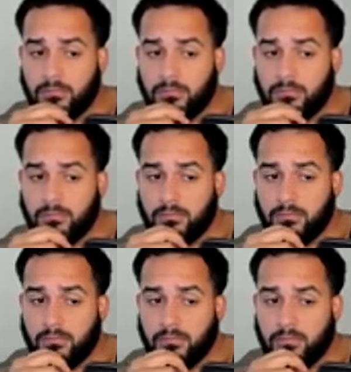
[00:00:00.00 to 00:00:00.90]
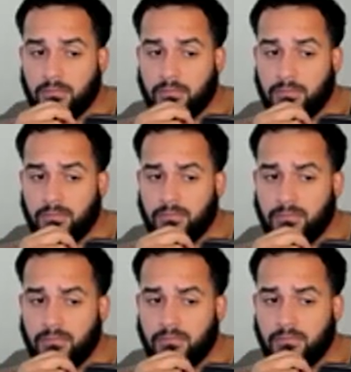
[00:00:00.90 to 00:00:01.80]

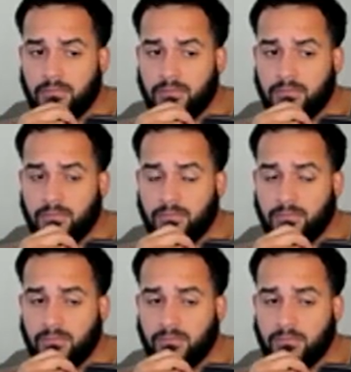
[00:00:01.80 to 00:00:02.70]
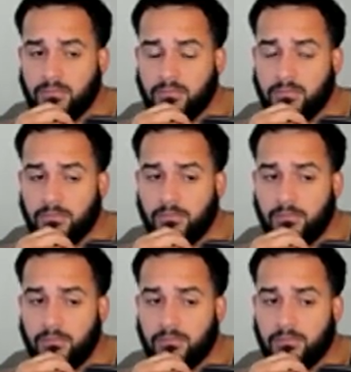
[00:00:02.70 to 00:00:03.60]

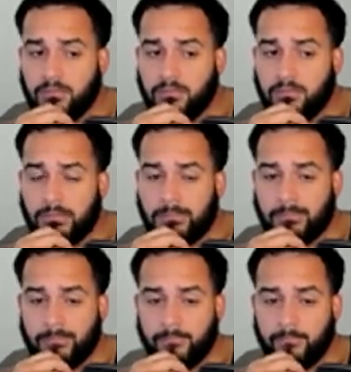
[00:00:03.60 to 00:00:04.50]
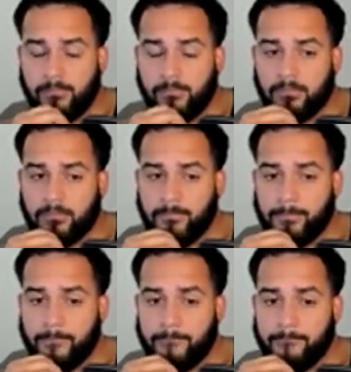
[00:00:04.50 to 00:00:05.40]

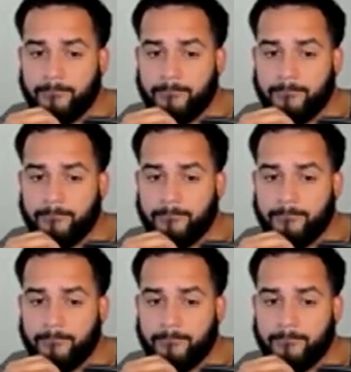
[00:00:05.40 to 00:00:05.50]
This person isn't speaking.